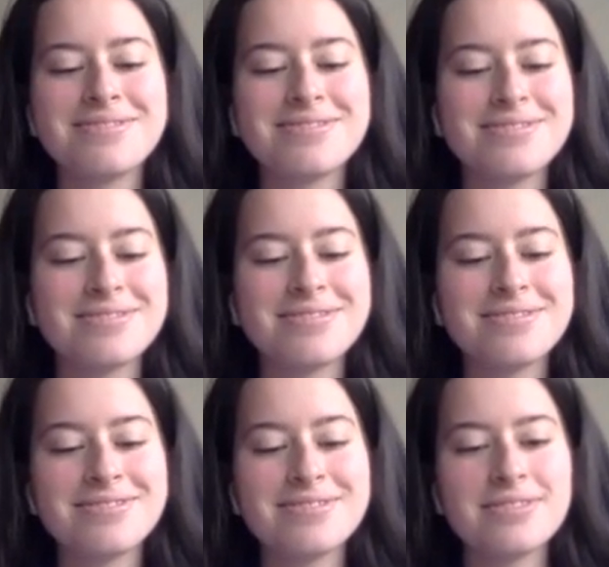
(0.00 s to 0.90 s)

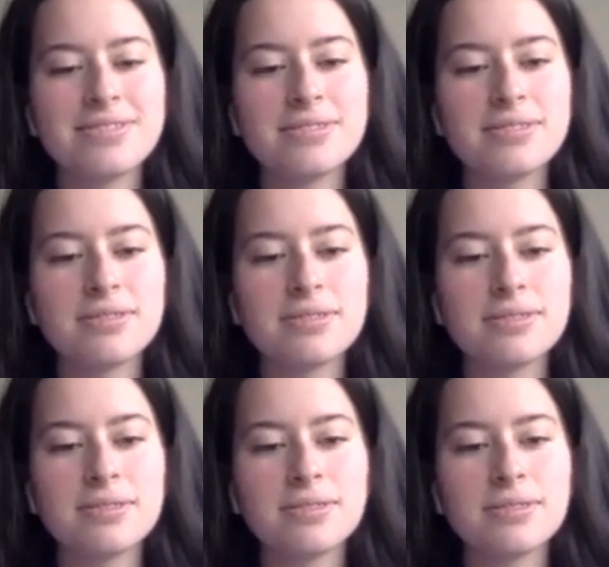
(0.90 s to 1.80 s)

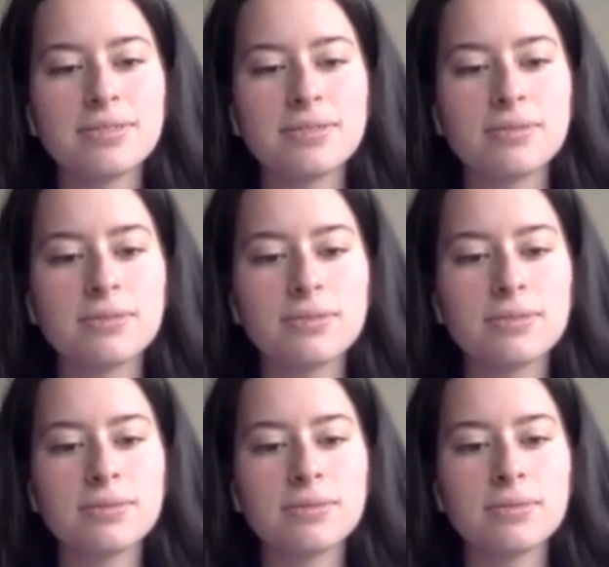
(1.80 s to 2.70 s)

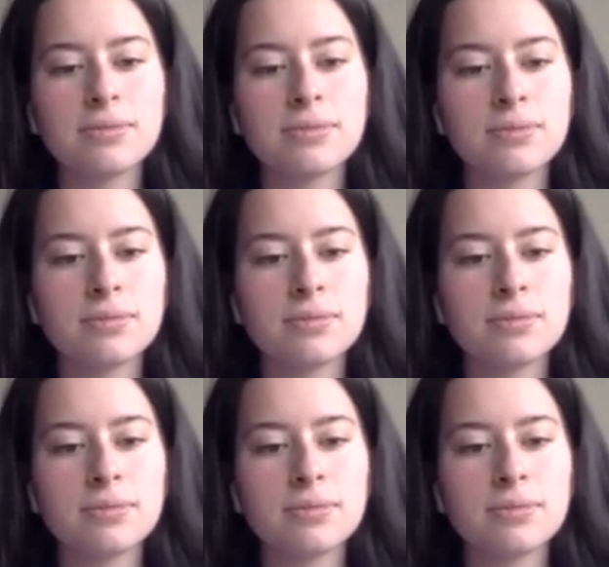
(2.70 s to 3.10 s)
(silent)